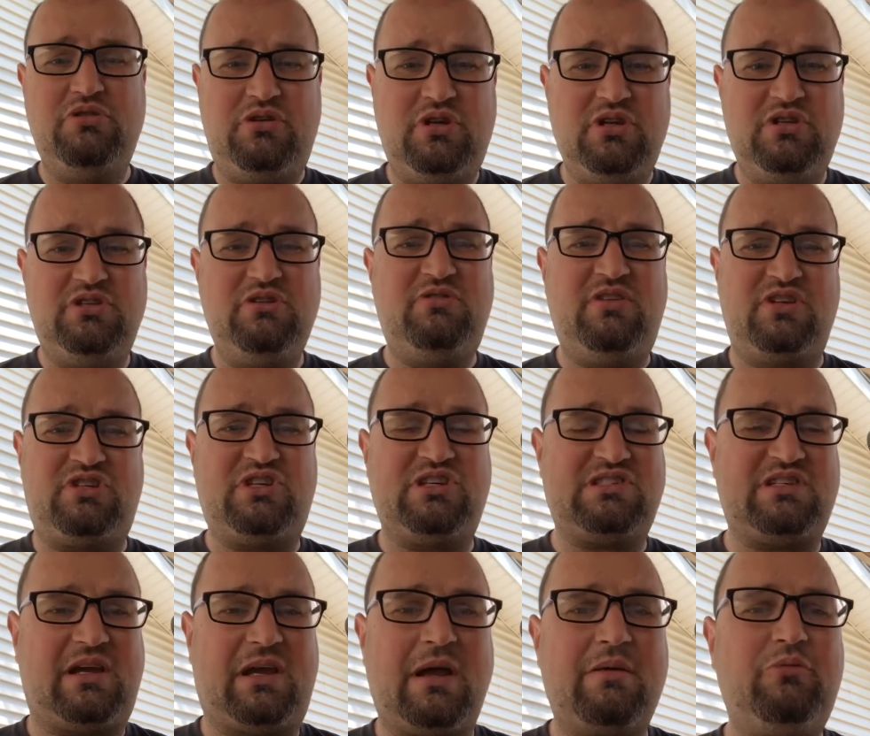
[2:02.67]
do this just
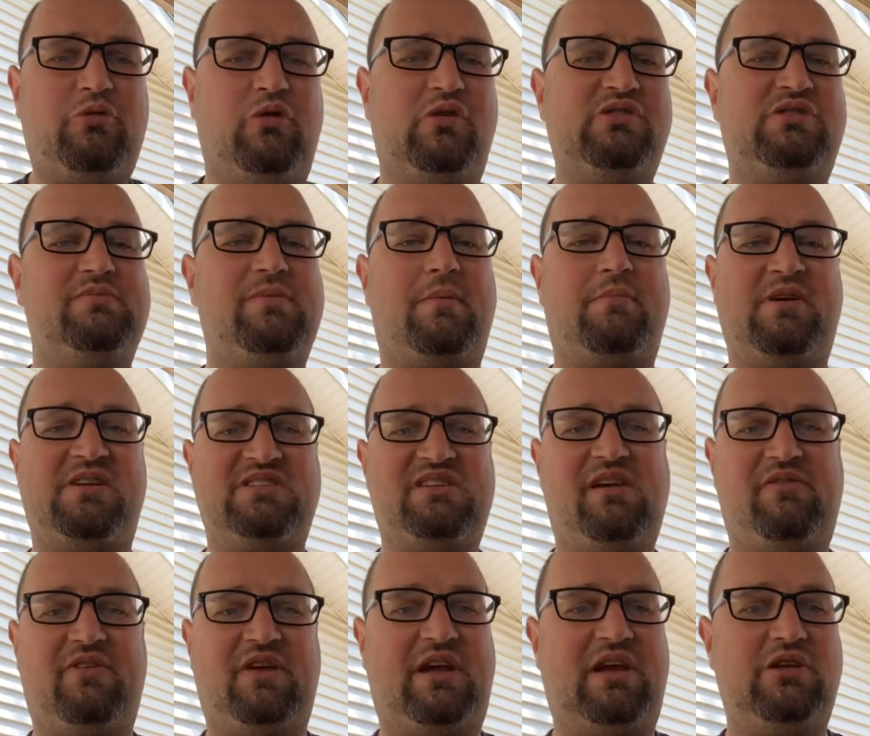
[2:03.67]
like I'm going to by myself,
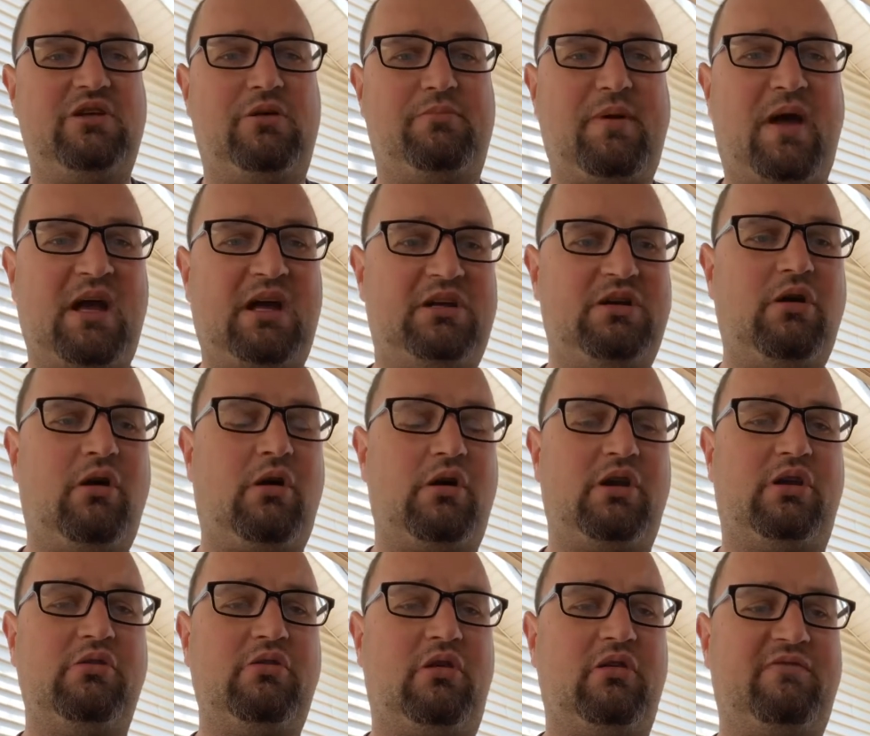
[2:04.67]
like in your backyard, and
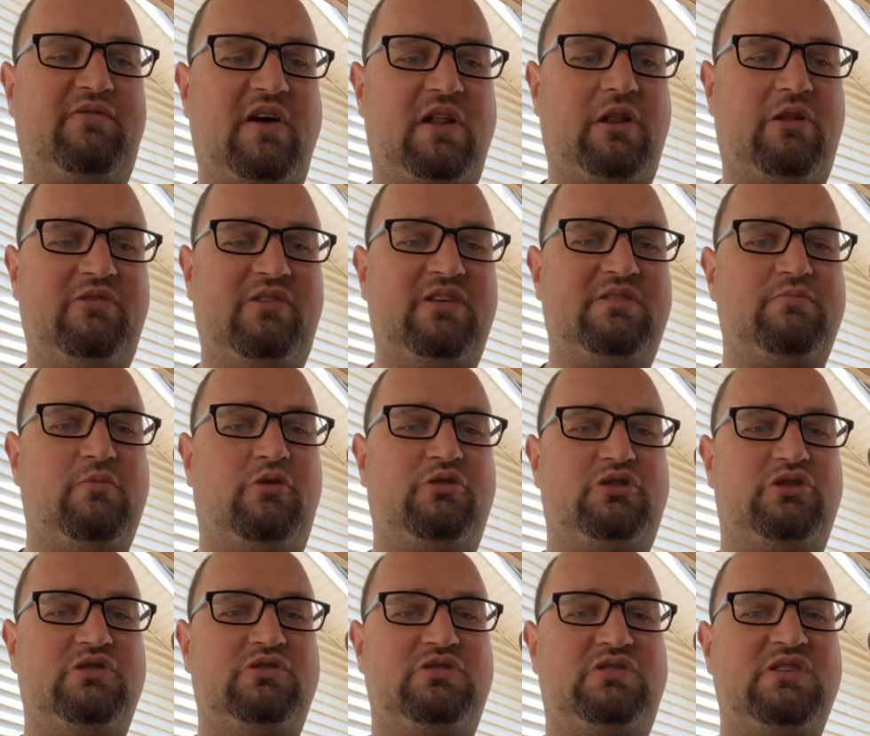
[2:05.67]
you can follow these
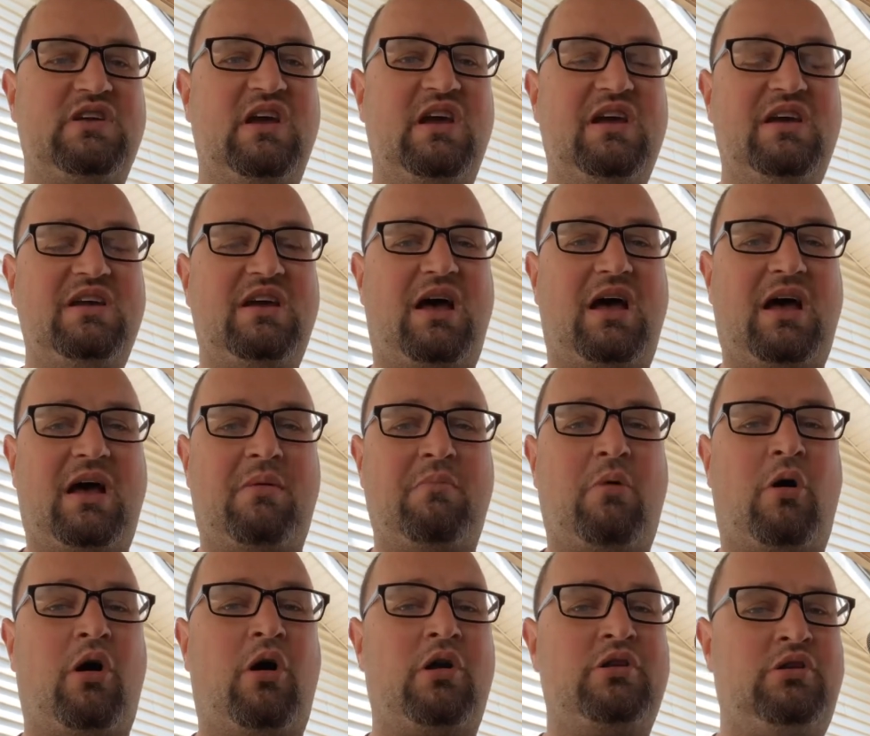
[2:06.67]
motions
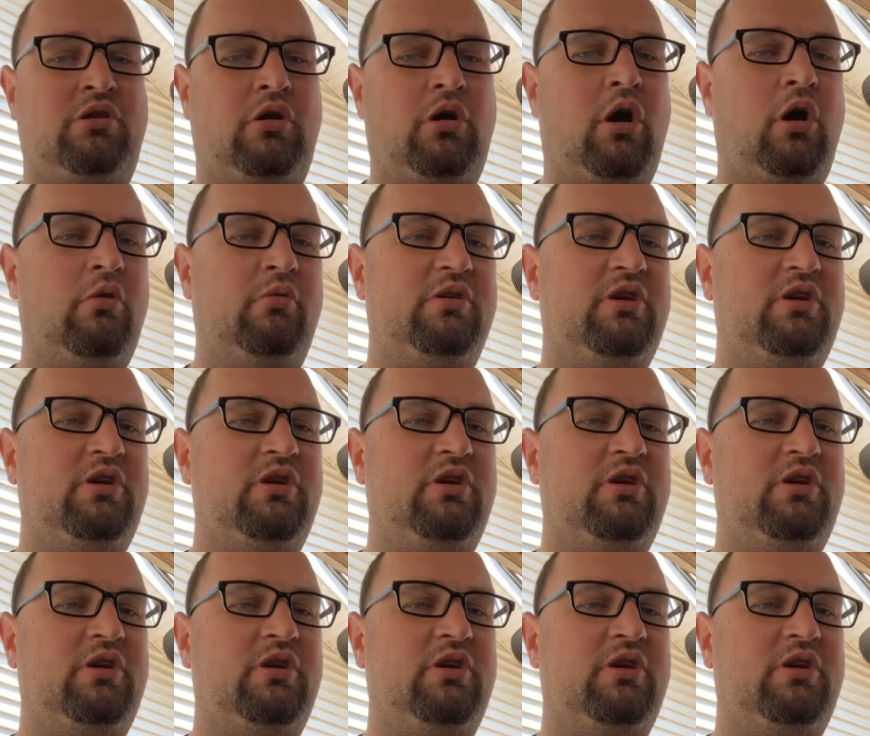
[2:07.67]
on your own.